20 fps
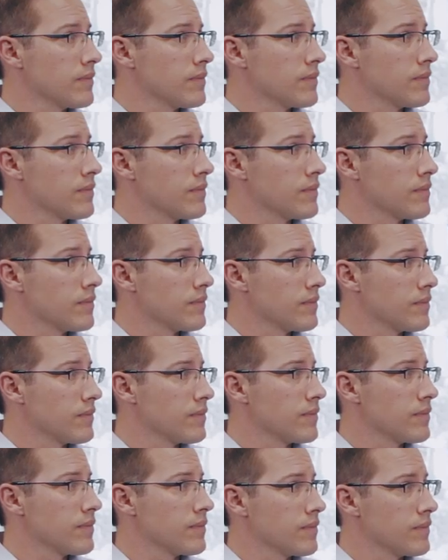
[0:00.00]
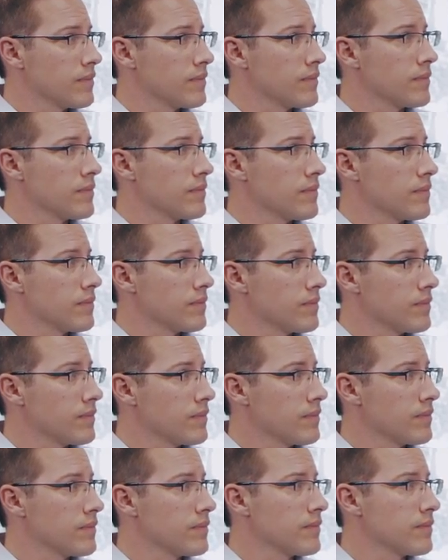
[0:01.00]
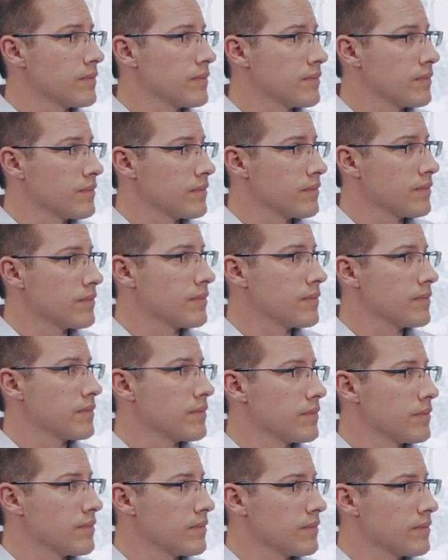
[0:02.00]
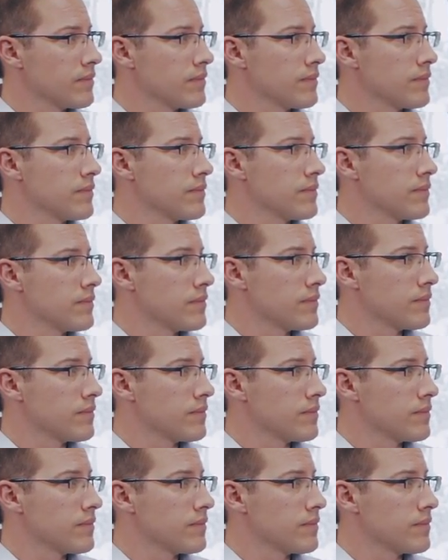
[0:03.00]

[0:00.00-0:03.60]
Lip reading: (silent)